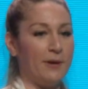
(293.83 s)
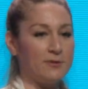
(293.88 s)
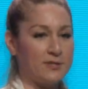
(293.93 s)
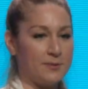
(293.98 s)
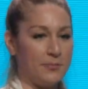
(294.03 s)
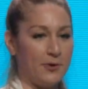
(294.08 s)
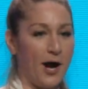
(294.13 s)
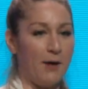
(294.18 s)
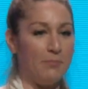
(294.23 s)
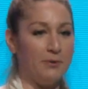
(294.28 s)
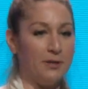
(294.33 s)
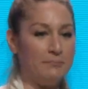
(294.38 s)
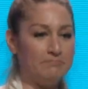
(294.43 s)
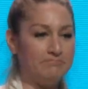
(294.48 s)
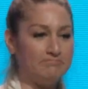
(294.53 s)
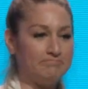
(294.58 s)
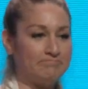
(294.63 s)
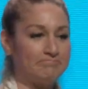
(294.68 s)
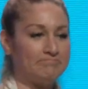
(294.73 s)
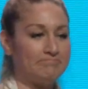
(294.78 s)
was a problem.
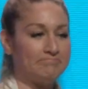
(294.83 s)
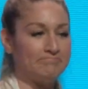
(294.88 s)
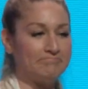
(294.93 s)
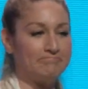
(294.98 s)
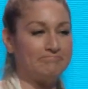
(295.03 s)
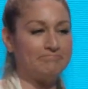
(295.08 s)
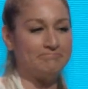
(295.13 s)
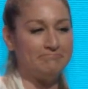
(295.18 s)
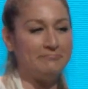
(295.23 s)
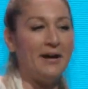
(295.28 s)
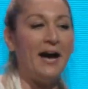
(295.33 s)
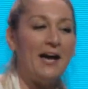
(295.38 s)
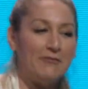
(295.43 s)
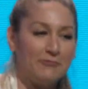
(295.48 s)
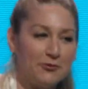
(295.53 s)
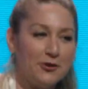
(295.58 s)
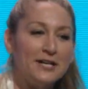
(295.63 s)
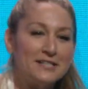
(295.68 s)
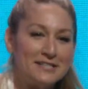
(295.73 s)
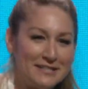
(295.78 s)
I have
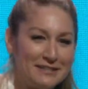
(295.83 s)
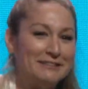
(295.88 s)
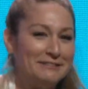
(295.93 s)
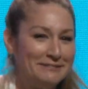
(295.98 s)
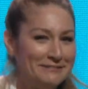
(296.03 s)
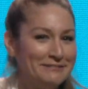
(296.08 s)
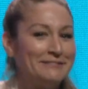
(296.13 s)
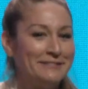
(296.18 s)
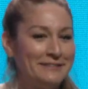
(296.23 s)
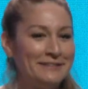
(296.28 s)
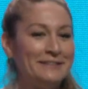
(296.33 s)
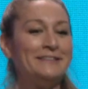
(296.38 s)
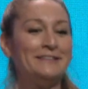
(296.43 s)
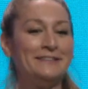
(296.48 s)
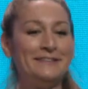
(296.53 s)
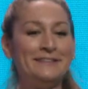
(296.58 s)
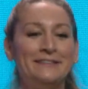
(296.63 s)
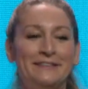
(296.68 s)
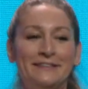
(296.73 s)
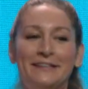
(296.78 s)
grit.
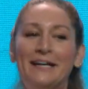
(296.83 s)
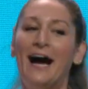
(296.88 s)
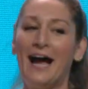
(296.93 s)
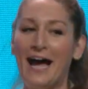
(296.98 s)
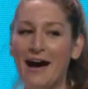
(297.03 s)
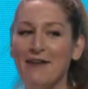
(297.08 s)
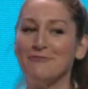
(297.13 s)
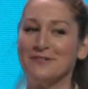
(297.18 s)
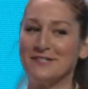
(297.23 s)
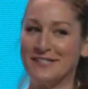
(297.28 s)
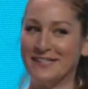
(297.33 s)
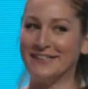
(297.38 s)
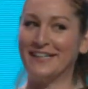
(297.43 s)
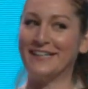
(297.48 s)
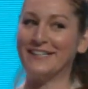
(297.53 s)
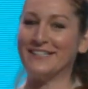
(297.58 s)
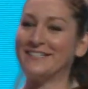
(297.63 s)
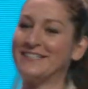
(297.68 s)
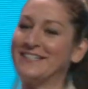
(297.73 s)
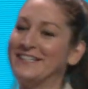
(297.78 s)
I have
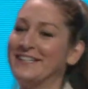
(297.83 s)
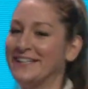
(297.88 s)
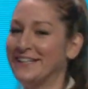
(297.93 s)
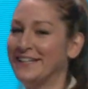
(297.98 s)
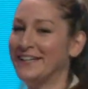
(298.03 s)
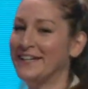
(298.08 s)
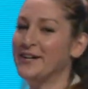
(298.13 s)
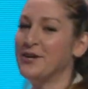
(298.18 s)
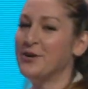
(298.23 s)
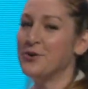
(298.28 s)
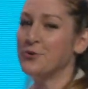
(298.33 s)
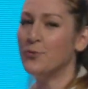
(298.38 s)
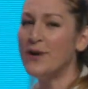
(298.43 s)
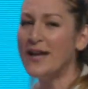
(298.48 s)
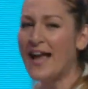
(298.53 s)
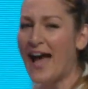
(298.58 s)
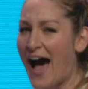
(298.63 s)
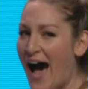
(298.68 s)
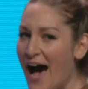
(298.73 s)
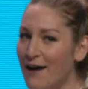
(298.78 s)
resilience.
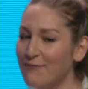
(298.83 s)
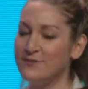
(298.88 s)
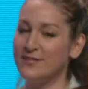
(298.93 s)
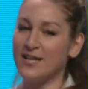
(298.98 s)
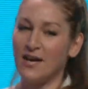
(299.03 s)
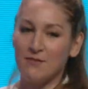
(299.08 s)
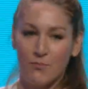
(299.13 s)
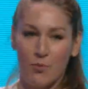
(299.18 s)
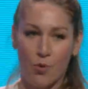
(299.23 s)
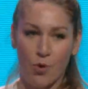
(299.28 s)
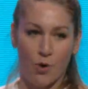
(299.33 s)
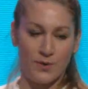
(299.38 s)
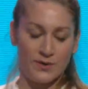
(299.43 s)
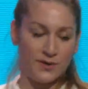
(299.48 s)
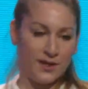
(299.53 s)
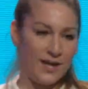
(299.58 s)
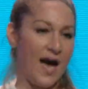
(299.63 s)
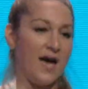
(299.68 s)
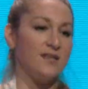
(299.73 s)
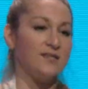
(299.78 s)
We have done more with
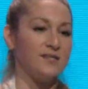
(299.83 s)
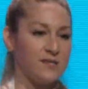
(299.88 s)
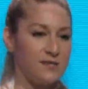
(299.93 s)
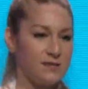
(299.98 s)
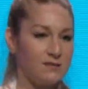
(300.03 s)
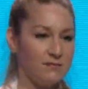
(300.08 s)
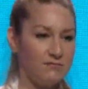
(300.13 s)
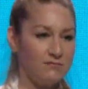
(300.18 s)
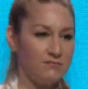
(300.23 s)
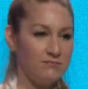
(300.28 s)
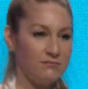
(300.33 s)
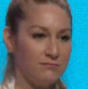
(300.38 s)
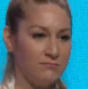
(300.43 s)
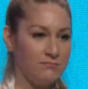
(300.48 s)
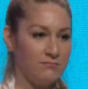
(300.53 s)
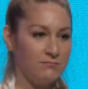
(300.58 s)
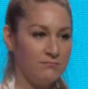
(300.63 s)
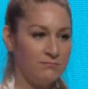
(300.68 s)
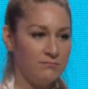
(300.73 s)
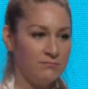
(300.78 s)
less.
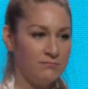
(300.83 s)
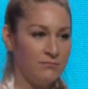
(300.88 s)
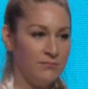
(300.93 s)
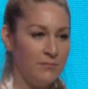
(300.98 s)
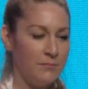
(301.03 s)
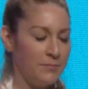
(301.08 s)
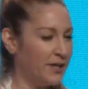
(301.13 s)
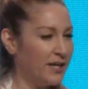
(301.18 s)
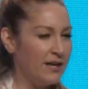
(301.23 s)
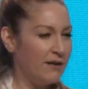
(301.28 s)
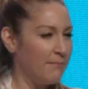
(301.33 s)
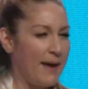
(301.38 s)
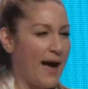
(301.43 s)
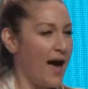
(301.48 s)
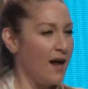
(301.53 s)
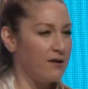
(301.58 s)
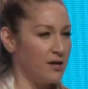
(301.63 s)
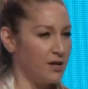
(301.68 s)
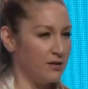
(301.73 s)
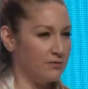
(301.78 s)
But it didn't
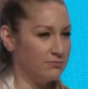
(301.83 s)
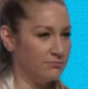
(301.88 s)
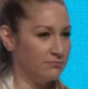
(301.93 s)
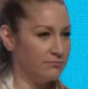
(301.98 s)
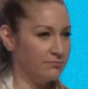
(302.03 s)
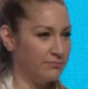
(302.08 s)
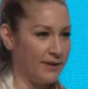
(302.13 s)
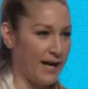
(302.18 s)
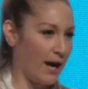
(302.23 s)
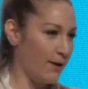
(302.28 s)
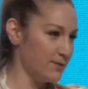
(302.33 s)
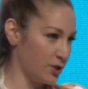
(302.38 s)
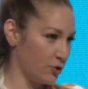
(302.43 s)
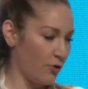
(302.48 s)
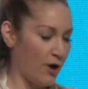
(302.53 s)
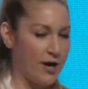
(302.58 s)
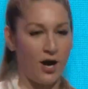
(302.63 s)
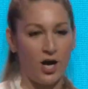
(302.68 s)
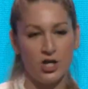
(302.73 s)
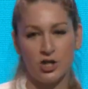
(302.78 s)
matter that I was a
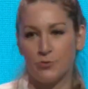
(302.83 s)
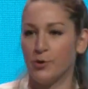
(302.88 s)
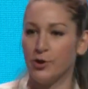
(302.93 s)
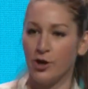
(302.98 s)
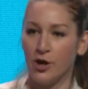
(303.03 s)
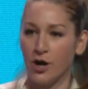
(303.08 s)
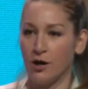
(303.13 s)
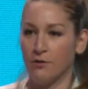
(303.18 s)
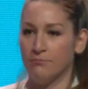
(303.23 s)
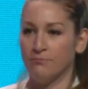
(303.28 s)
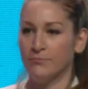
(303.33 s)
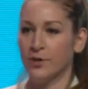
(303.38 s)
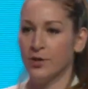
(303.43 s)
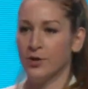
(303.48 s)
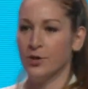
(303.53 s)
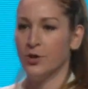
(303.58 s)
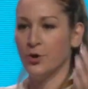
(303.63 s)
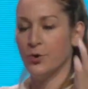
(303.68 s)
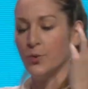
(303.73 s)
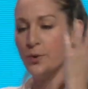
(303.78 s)
great entrepreneur
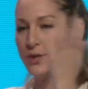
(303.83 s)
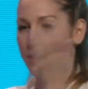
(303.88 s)
with